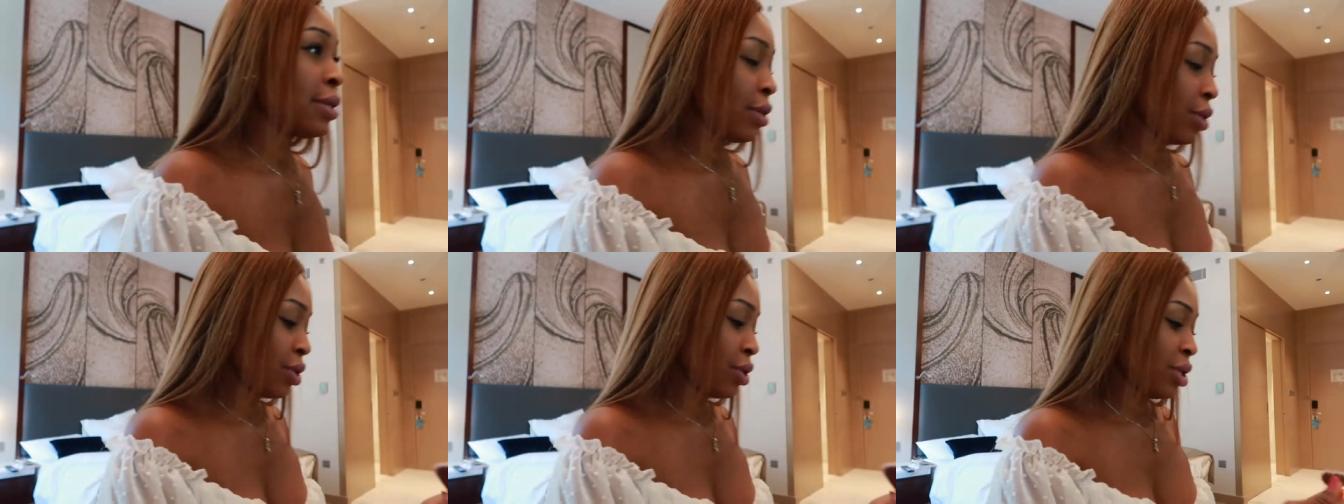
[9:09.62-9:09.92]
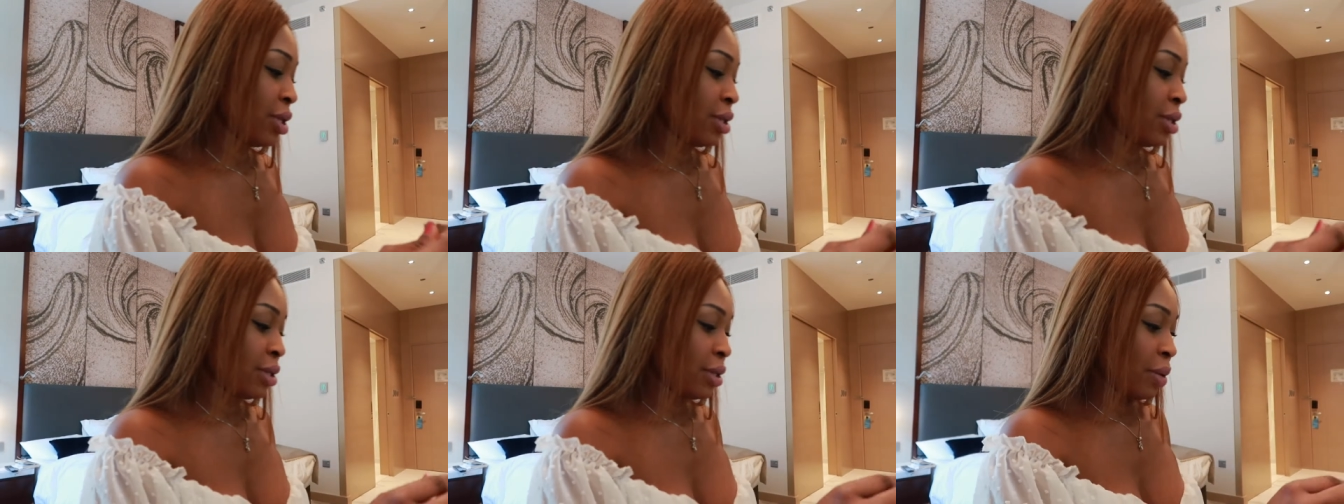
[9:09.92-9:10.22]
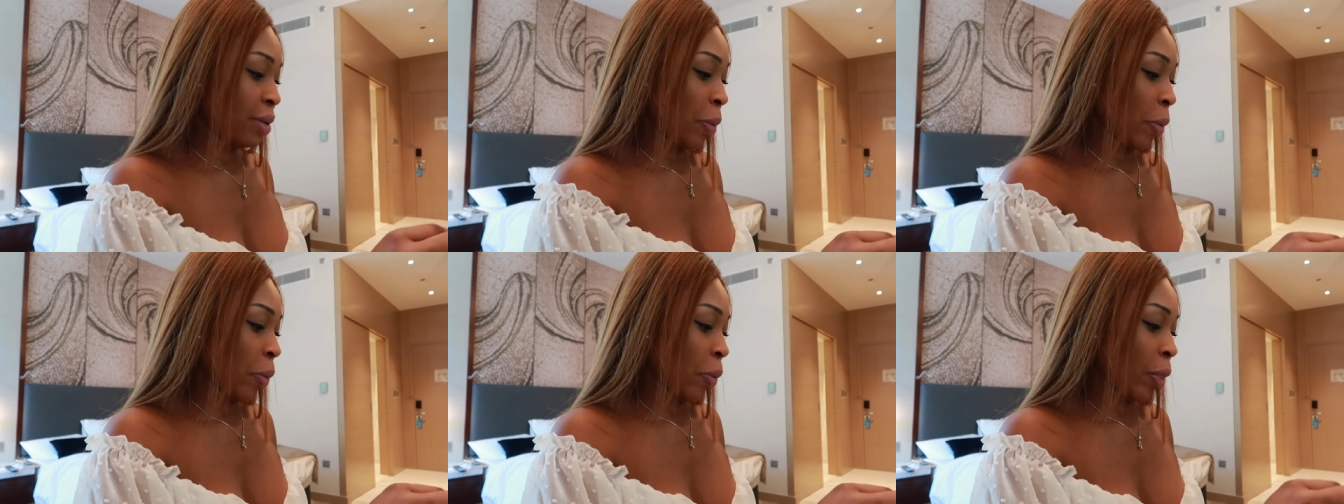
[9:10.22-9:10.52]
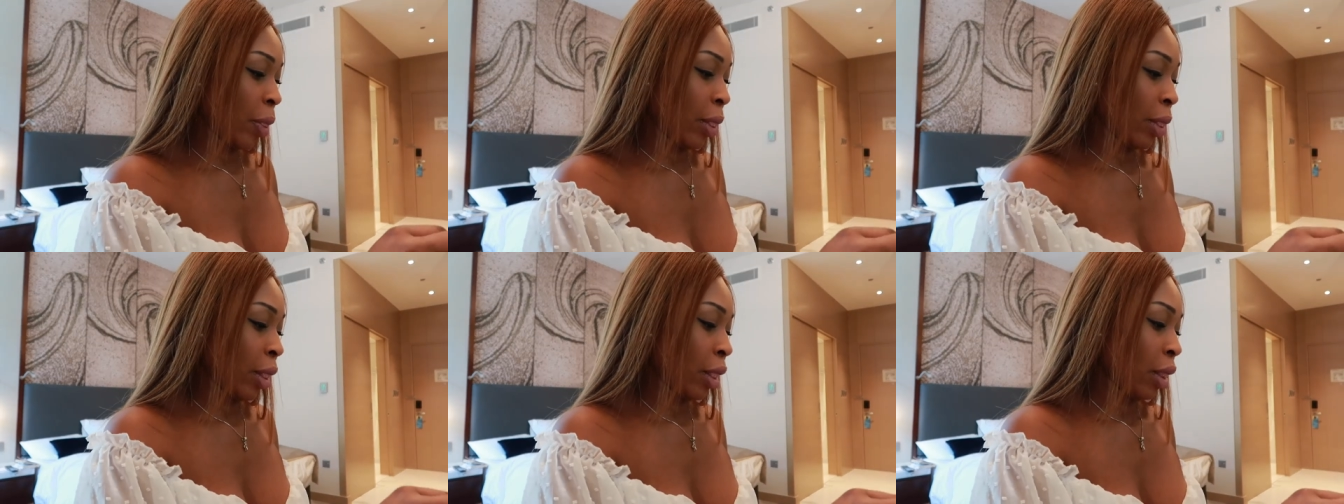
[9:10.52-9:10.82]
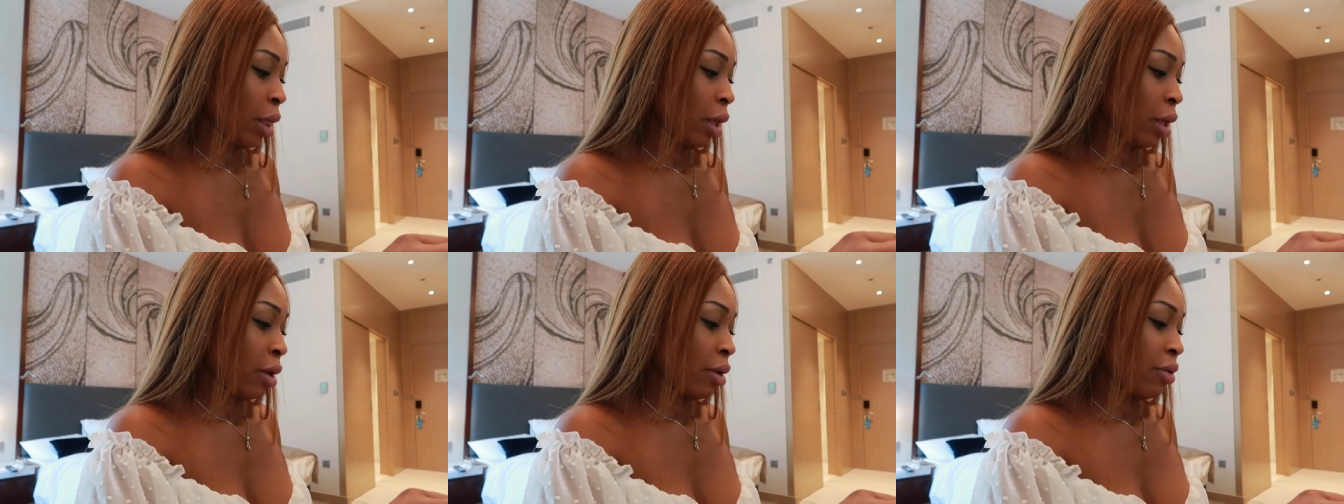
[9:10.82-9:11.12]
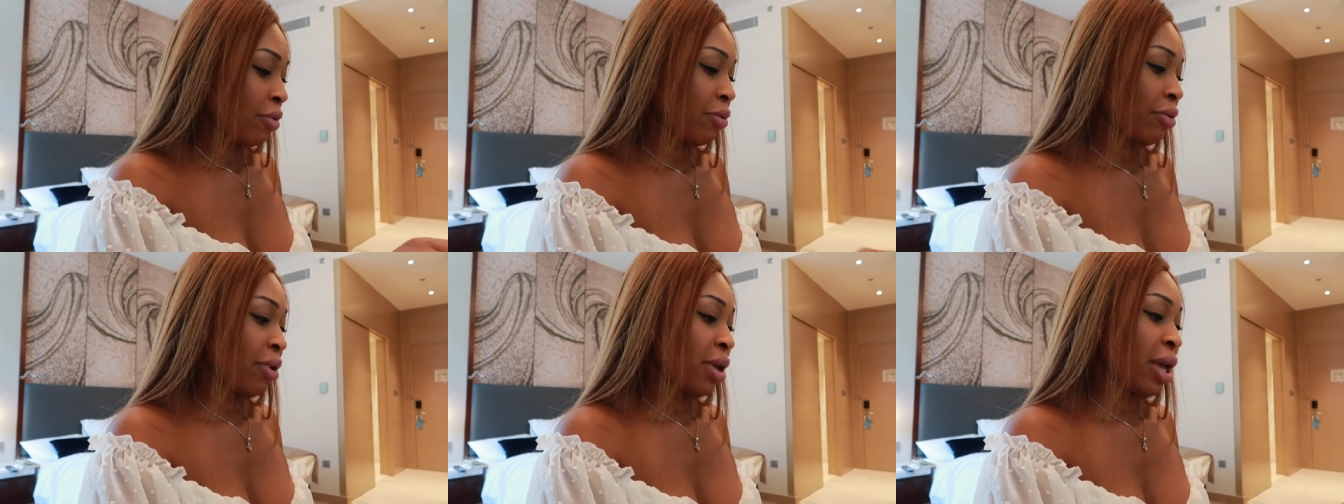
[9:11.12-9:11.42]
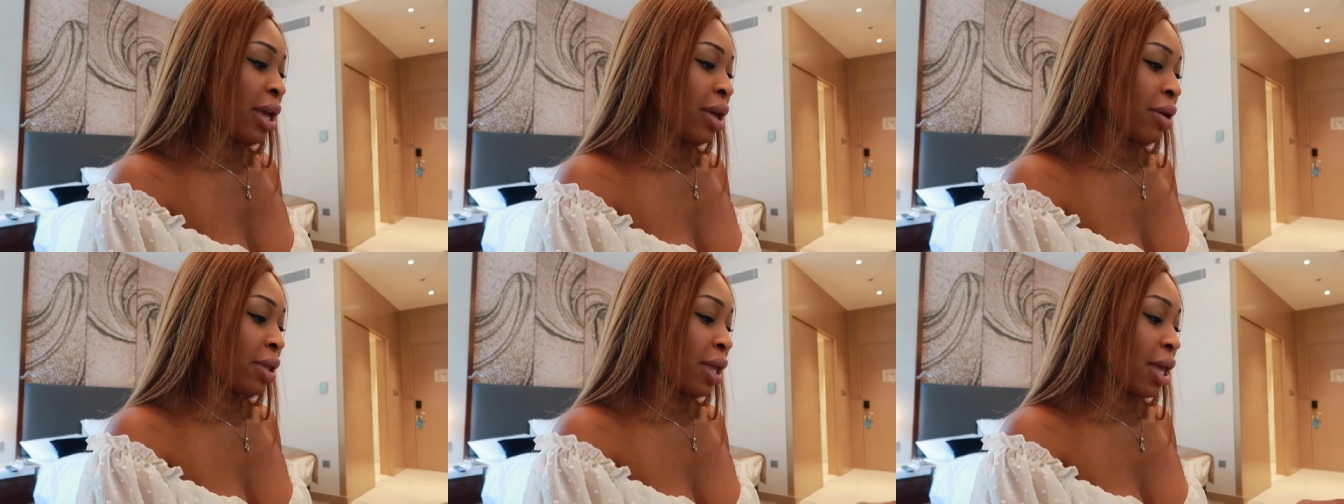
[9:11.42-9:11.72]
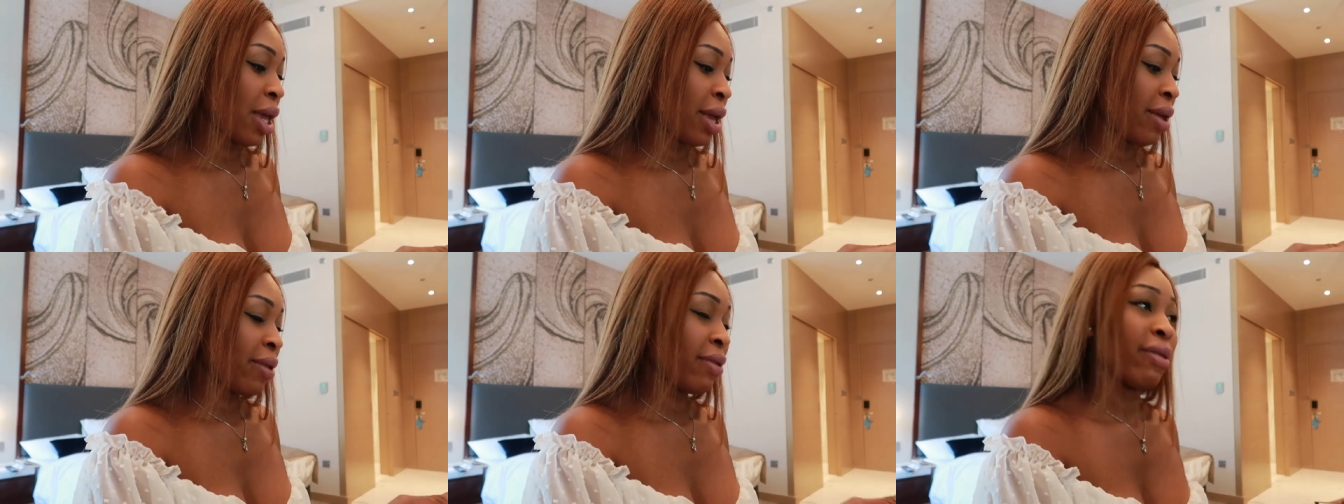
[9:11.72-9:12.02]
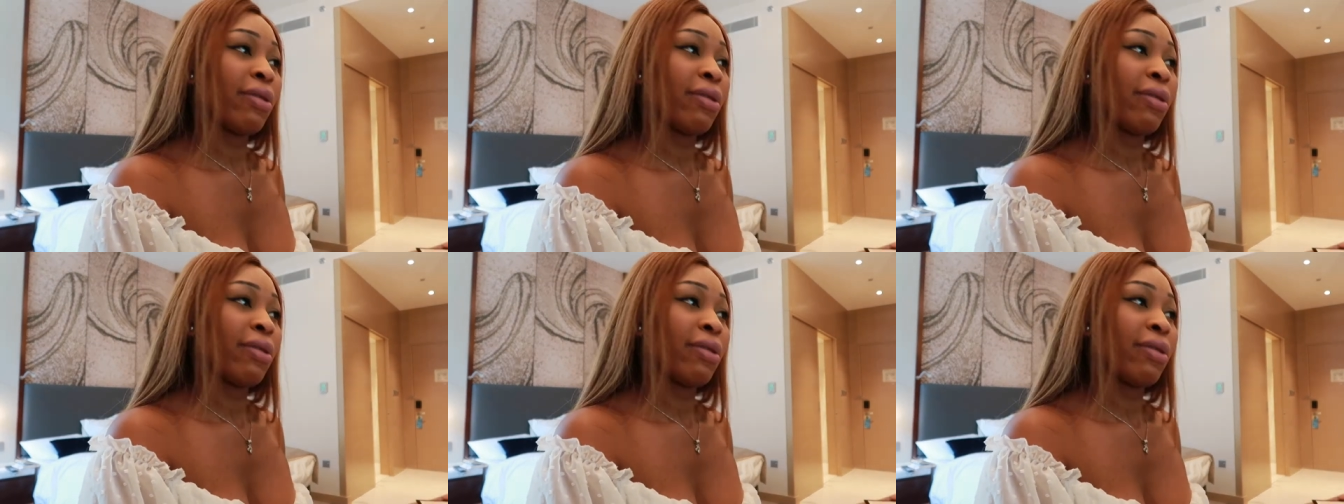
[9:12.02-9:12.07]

such as free healthcare